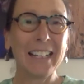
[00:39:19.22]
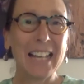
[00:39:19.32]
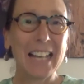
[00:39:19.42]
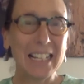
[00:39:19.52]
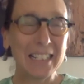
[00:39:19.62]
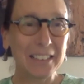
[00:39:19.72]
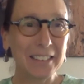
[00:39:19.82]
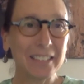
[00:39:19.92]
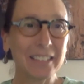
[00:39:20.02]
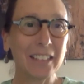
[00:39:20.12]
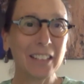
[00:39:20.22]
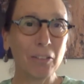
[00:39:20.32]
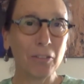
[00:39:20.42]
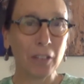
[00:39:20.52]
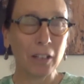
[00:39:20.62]
else
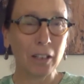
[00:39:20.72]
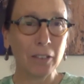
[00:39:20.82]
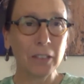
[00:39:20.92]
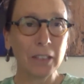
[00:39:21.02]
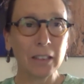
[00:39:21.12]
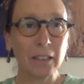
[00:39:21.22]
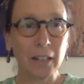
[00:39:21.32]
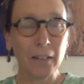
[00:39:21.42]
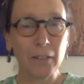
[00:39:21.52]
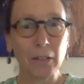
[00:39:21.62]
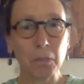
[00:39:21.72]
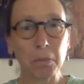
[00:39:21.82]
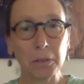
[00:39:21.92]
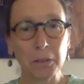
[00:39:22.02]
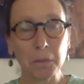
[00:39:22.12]
involved in a lot of these
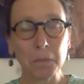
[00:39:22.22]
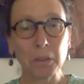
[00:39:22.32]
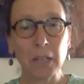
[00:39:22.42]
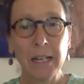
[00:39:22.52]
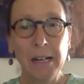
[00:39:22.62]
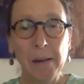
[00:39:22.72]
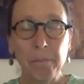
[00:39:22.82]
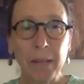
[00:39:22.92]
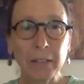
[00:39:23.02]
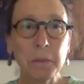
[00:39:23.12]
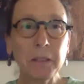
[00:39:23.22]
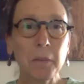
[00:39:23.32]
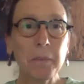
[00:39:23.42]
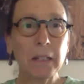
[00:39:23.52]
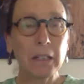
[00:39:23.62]
blooms. That's been
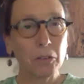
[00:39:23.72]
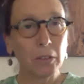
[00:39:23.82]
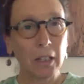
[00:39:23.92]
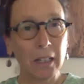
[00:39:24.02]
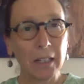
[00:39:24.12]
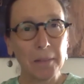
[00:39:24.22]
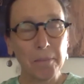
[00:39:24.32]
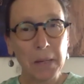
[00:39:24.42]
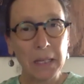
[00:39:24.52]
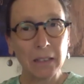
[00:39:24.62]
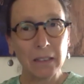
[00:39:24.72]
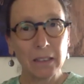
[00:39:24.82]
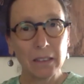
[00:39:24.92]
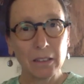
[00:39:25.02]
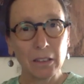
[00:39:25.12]
something that's been,
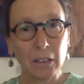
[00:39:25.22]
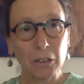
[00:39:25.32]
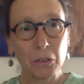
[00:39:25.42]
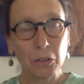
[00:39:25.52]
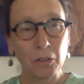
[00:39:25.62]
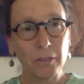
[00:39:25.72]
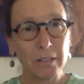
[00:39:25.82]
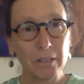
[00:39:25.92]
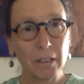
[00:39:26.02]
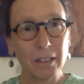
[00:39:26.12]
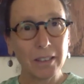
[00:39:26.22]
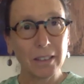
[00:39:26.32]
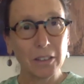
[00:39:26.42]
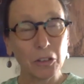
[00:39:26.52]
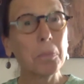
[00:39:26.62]
sort of
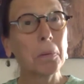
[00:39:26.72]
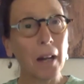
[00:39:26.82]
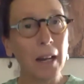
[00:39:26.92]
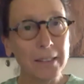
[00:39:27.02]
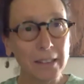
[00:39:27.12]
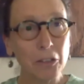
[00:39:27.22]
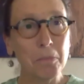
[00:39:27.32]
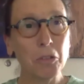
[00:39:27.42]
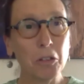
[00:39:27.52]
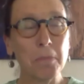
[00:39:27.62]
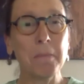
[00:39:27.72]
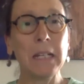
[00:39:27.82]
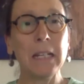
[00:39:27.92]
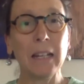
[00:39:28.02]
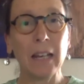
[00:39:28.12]
surprising to
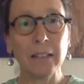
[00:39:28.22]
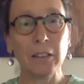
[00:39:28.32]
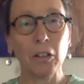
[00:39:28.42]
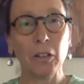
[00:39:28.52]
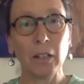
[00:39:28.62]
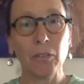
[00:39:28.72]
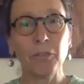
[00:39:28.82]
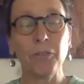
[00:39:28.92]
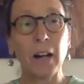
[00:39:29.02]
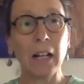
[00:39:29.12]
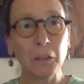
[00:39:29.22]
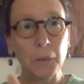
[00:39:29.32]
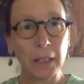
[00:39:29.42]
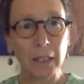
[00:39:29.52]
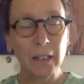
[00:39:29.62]
me, in
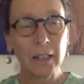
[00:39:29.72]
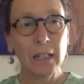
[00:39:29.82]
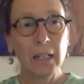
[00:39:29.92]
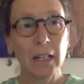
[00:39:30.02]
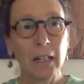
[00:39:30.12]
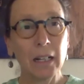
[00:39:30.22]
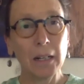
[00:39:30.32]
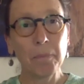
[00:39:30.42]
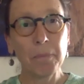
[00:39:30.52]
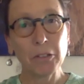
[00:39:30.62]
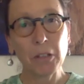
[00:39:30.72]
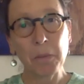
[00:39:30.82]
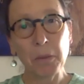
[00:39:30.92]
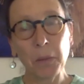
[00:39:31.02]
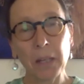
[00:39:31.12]
following some of
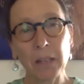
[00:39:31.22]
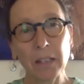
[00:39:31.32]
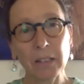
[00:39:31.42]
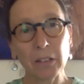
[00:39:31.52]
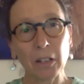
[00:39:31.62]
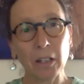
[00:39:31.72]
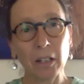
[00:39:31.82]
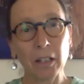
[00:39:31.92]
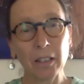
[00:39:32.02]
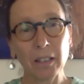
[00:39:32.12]
the way things are